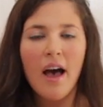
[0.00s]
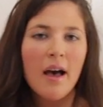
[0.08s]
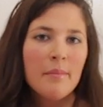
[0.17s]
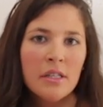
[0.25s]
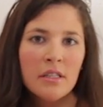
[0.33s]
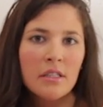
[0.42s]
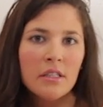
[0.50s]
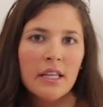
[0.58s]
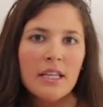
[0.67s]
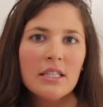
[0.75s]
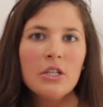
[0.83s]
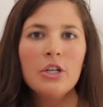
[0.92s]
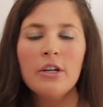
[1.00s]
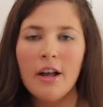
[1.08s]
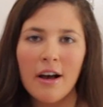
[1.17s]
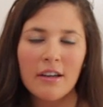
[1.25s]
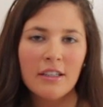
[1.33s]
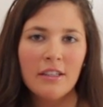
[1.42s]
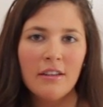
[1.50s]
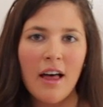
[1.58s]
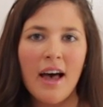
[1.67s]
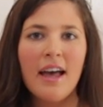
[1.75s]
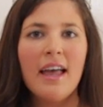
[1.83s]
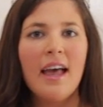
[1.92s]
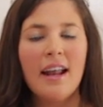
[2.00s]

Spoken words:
I'm a little lazier, not gonna lie,